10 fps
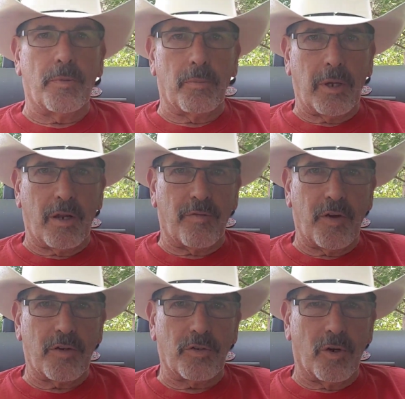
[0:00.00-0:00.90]
the
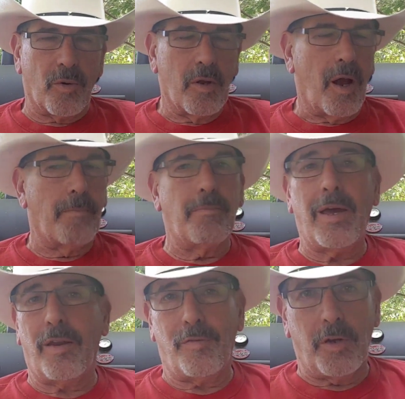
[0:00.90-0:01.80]
manifesto.
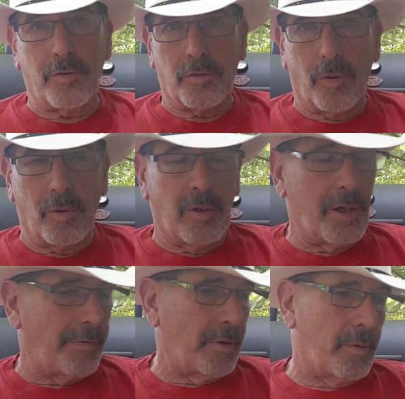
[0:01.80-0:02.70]
Manifesto,
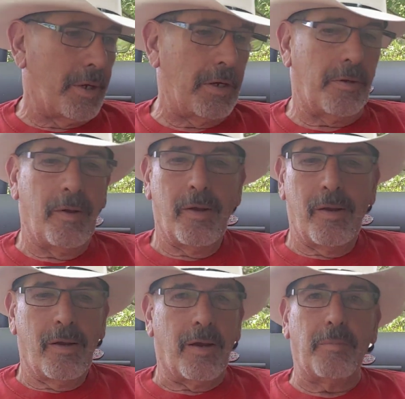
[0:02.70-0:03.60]
love it, right?
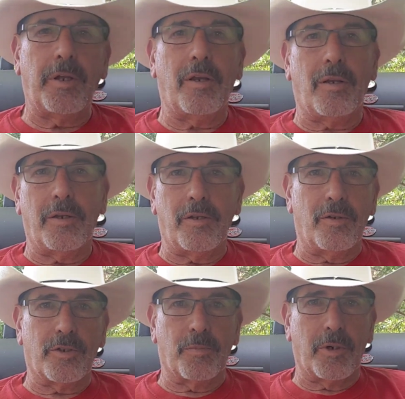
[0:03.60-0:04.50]
Immediately you
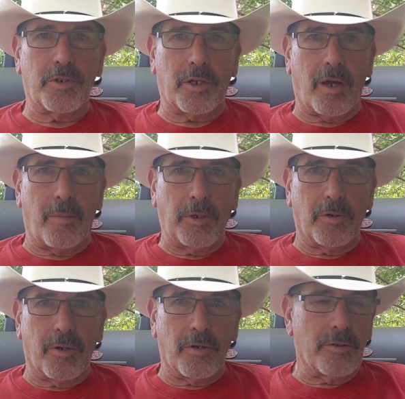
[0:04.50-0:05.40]
know it's a bunch of
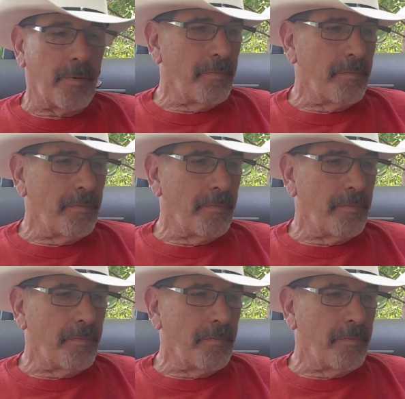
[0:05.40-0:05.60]
commitards,